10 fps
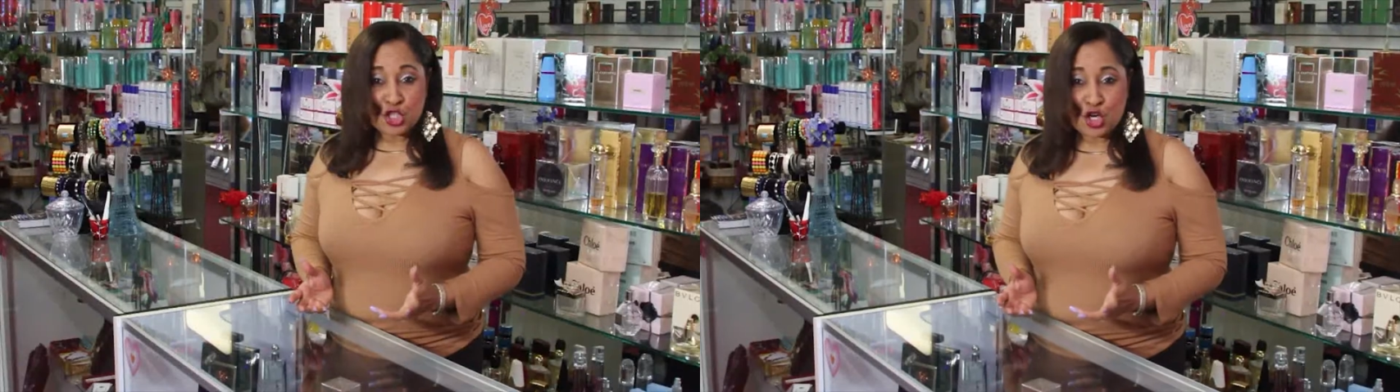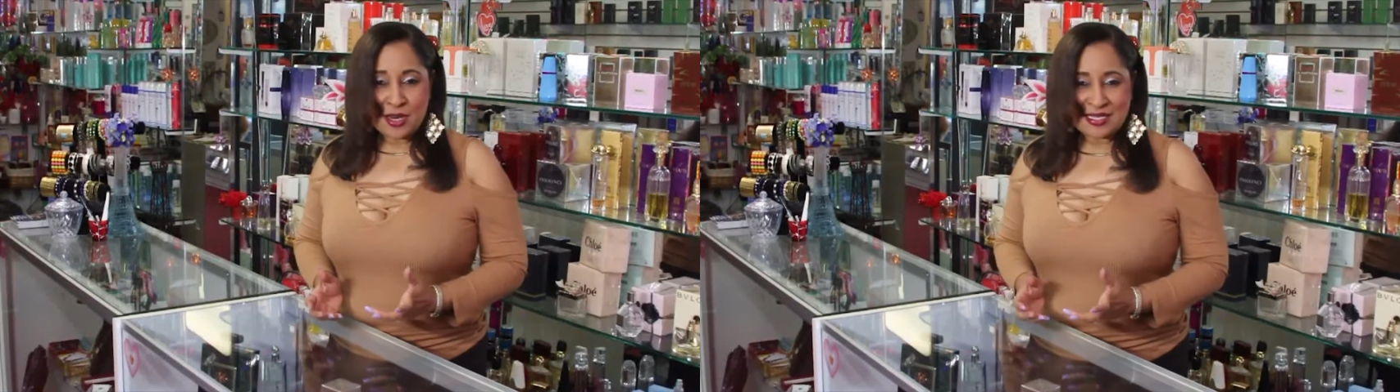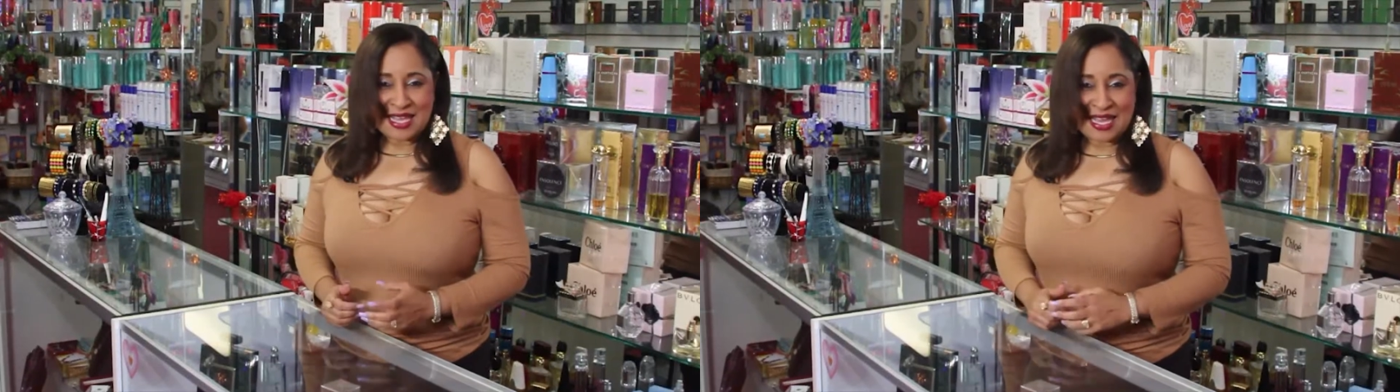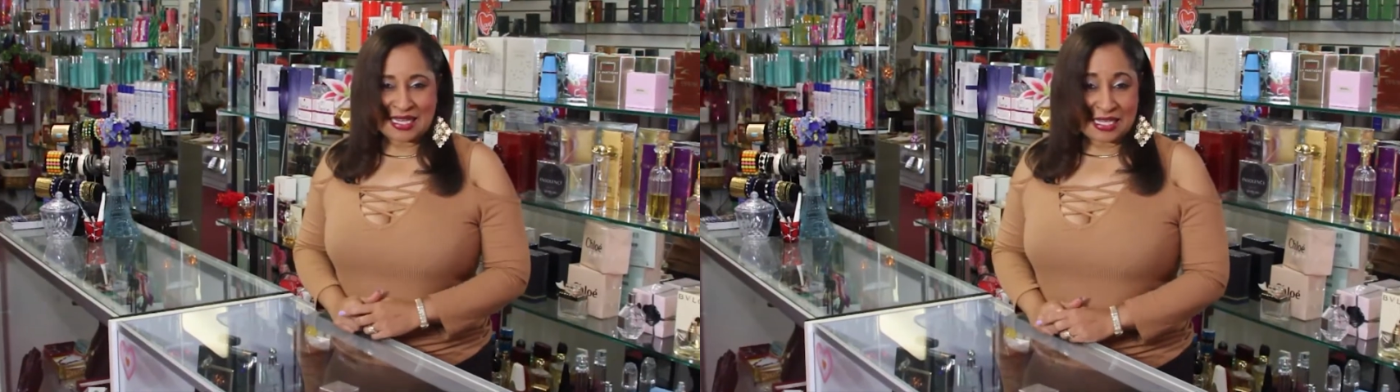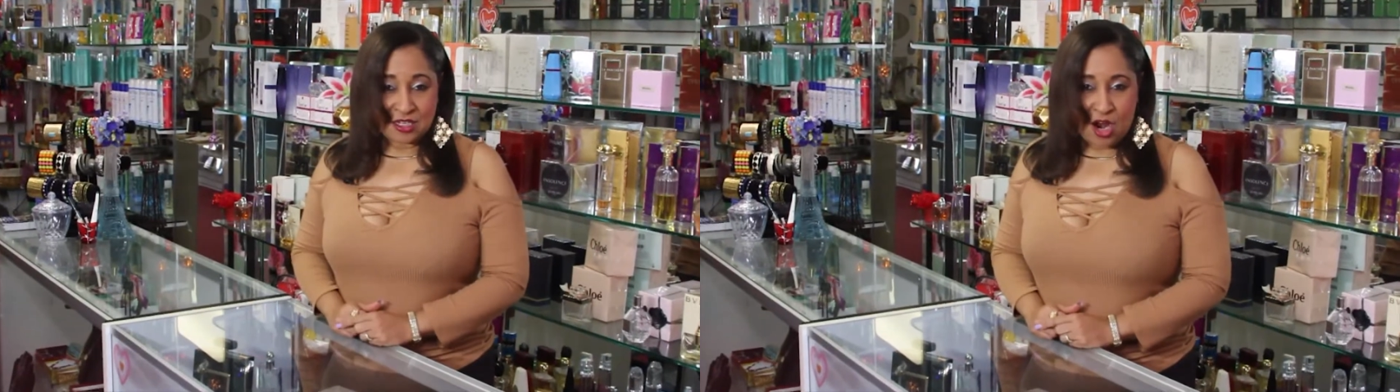show is
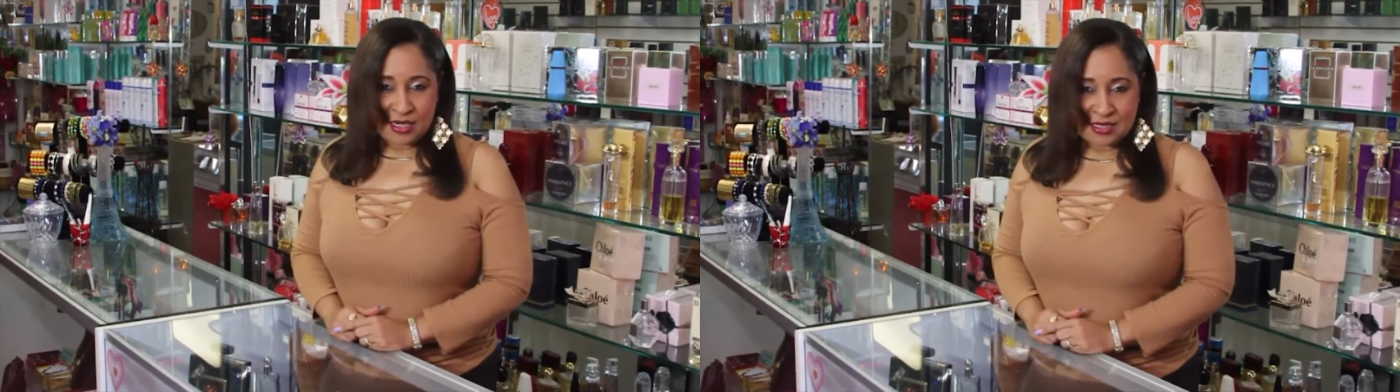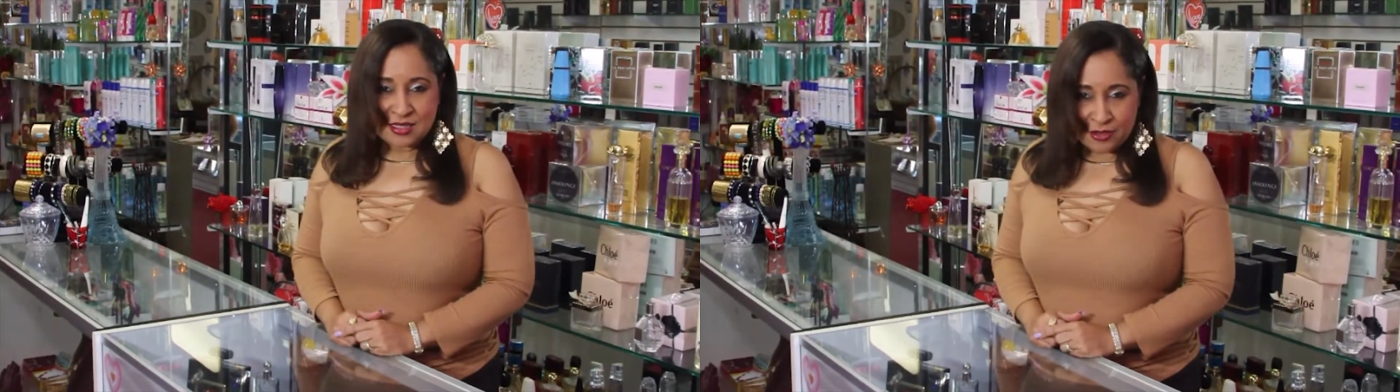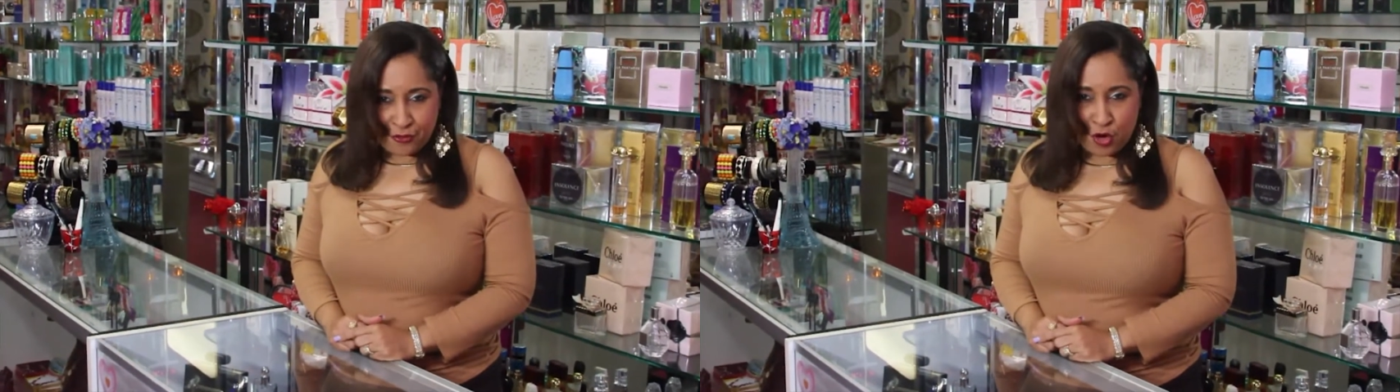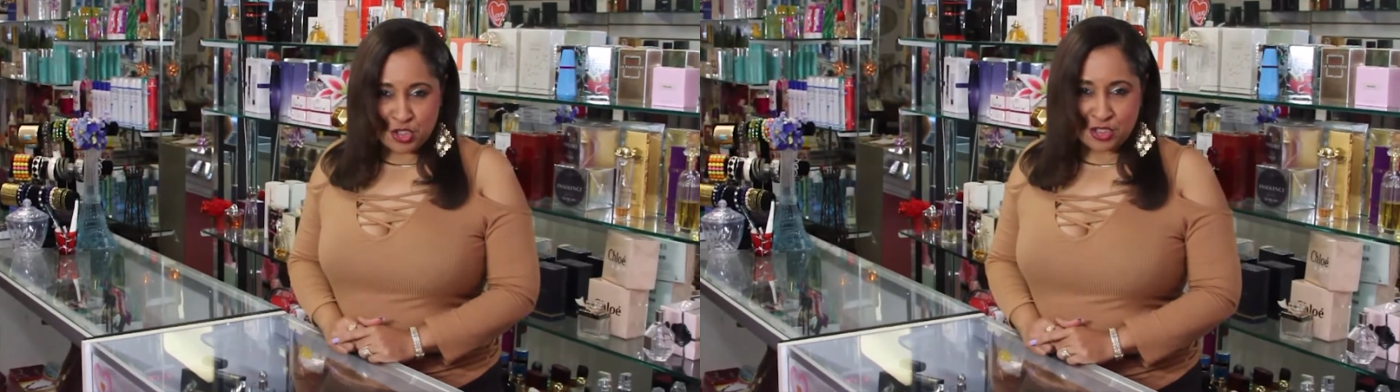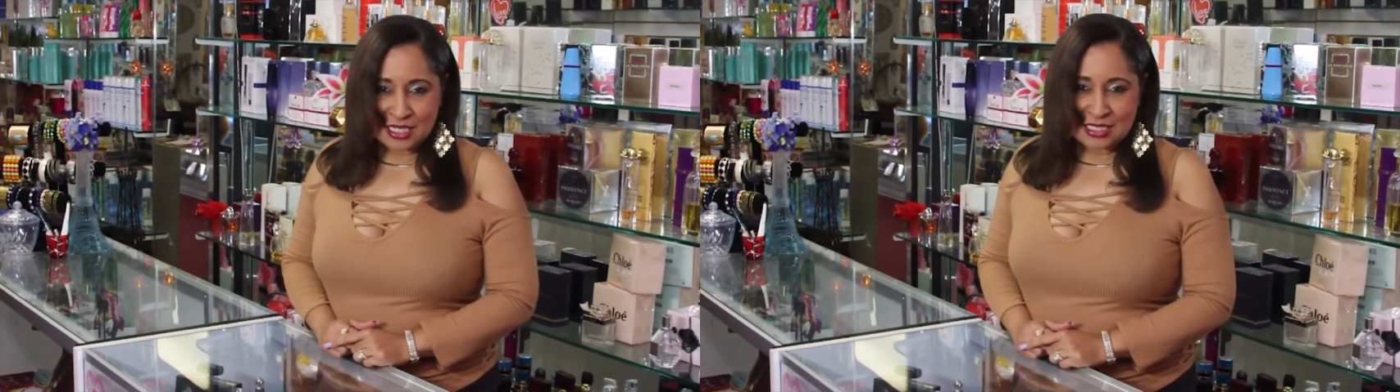ending, darlings,
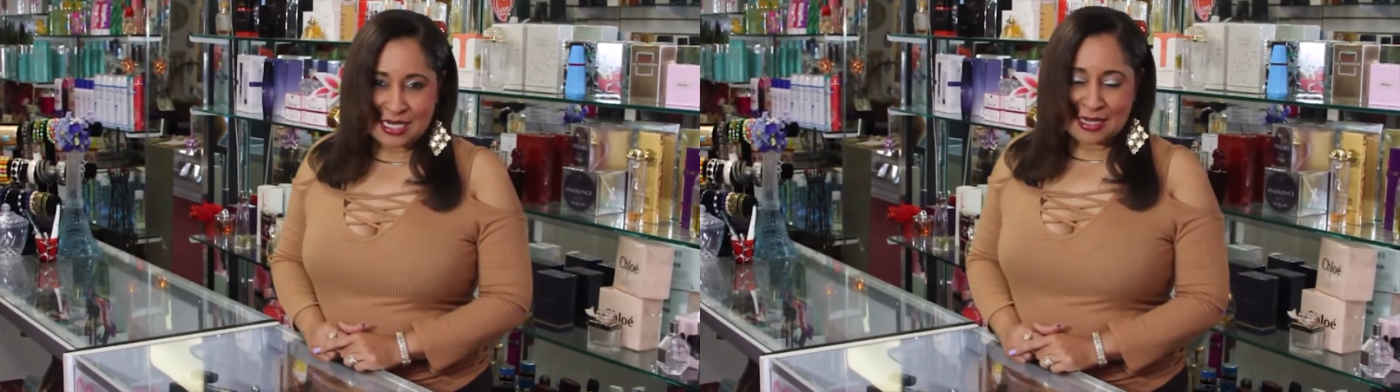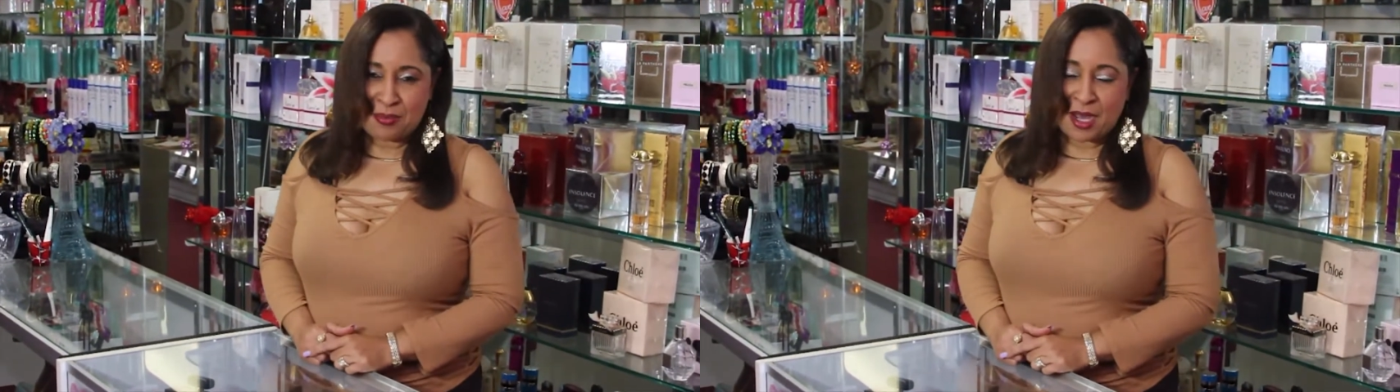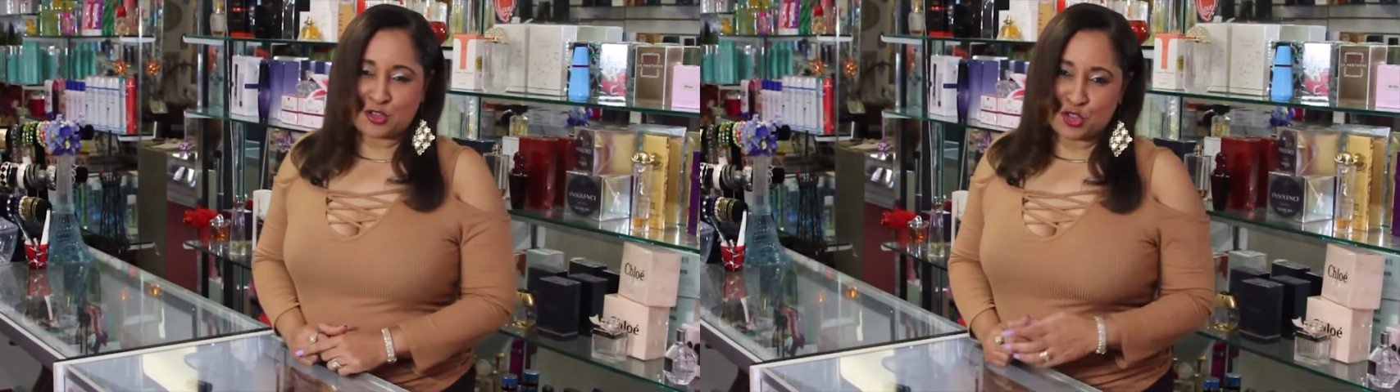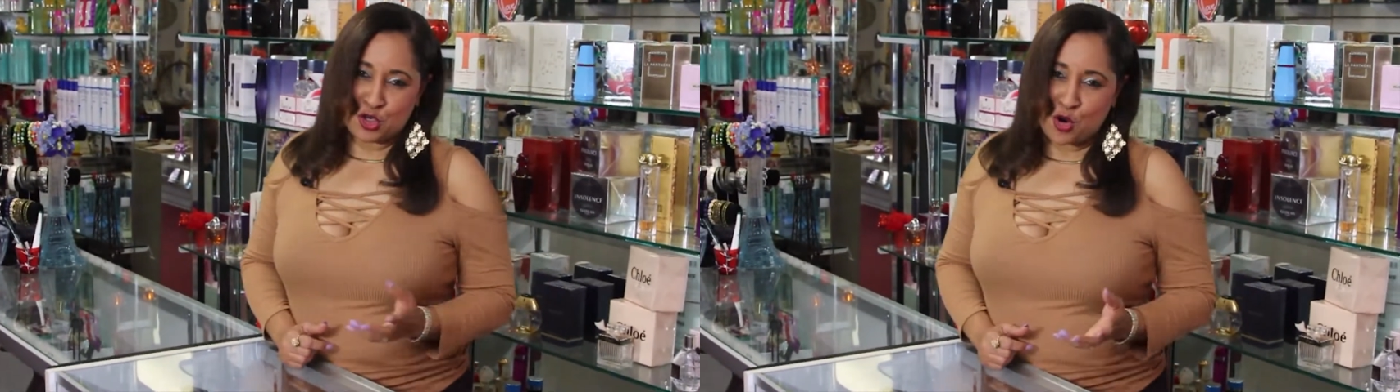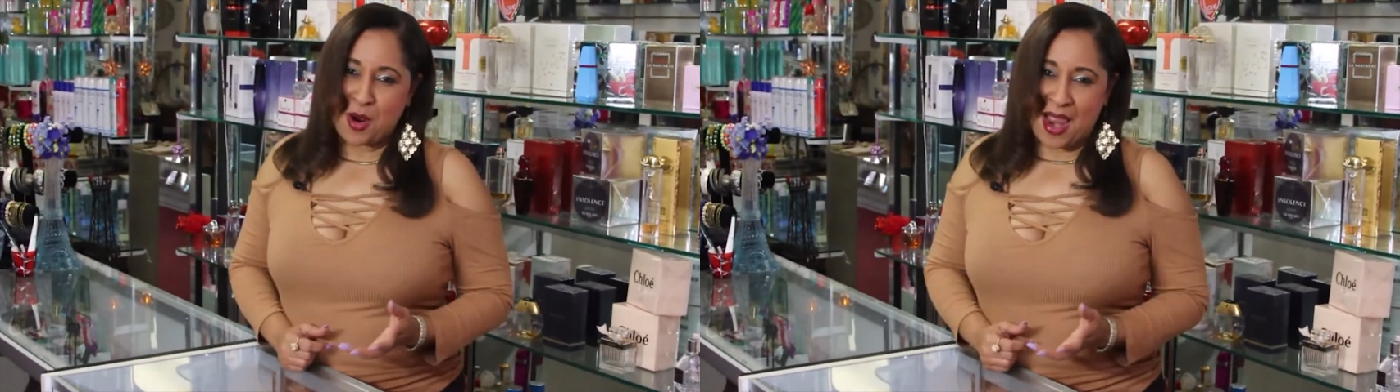unfortunately, but you
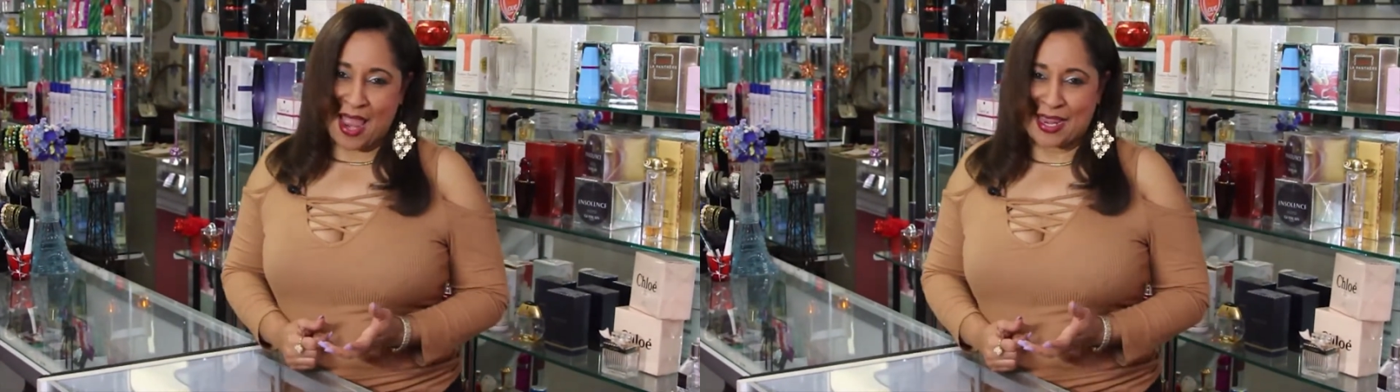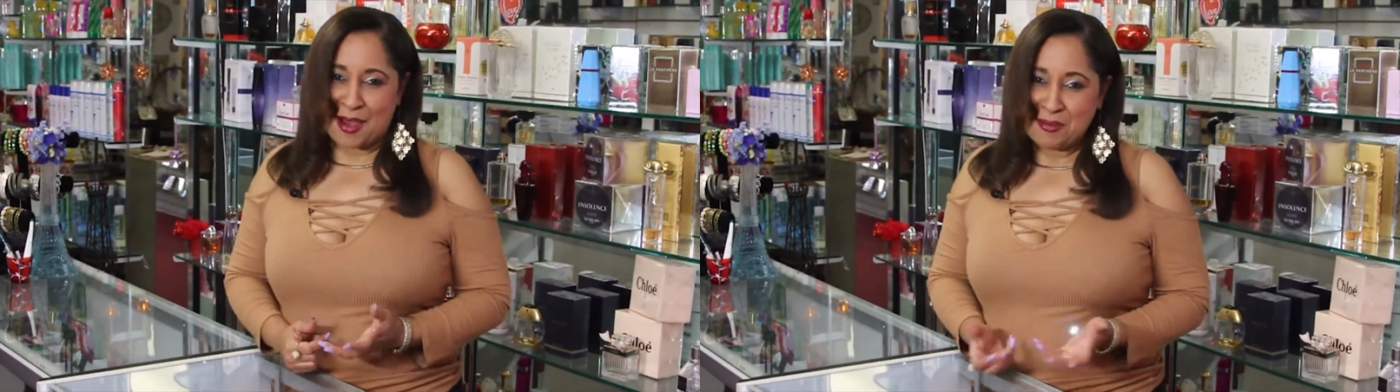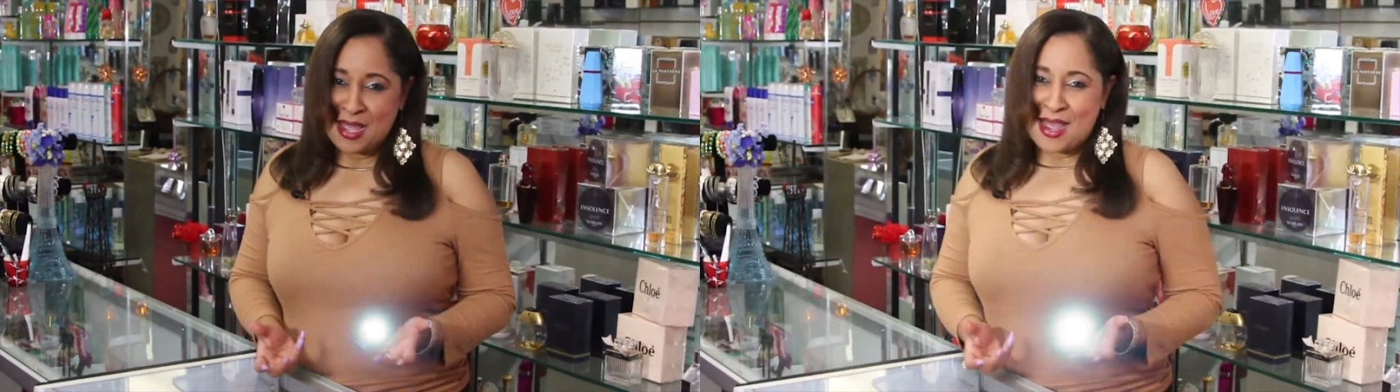know where I am.